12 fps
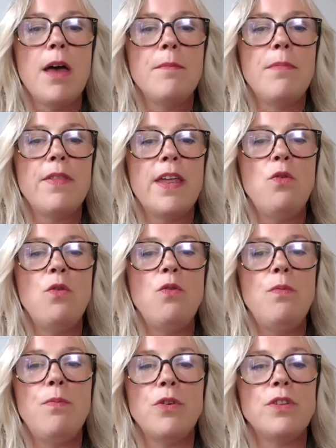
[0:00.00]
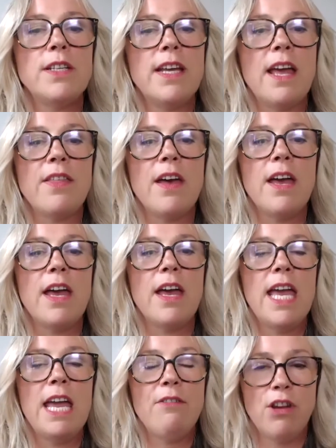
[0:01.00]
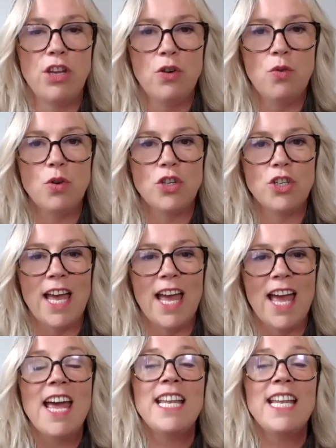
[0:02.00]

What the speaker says: but then all put together here in Yorkshire.